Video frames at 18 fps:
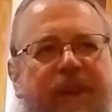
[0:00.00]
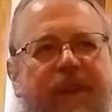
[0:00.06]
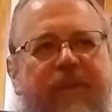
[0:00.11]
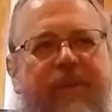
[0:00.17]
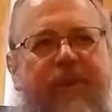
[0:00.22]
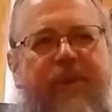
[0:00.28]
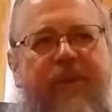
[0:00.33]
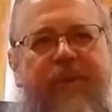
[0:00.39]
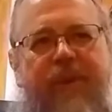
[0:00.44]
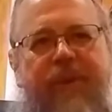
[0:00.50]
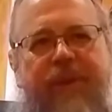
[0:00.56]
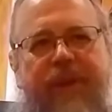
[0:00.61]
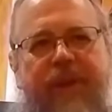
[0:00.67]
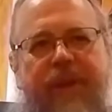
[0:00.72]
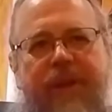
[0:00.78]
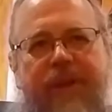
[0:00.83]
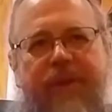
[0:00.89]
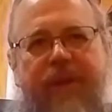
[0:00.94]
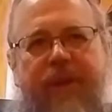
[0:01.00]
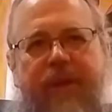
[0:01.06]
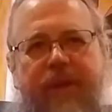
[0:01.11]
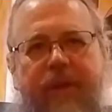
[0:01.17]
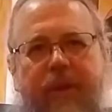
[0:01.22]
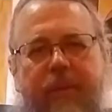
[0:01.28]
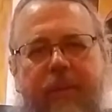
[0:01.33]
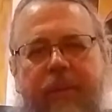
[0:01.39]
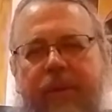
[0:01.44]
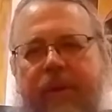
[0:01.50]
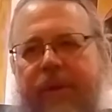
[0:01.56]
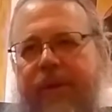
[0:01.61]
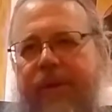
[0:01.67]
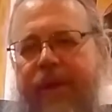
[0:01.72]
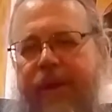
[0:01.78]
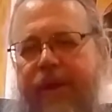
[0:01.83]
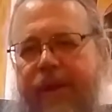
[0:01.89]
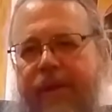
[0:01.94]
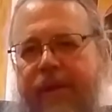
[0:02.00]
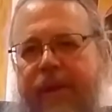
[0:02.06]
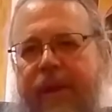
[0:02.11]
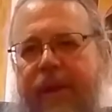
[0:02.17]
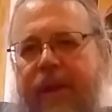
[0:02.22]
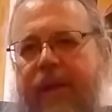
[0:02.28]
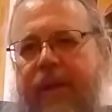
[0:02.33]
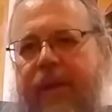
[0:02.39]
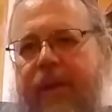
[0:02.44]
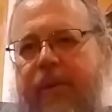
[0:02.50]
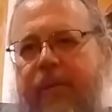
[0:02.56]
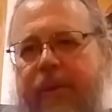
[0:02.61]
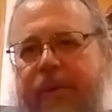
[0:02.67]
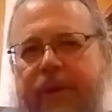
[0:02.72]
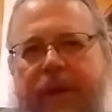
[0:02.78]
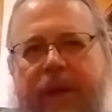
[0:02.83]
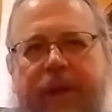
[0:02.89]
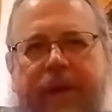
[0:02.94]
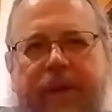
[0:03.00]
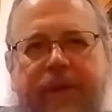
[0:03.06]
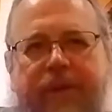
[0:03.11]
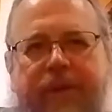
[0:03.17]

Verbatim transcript: envoys went to Constantinople, and they they went to Hagia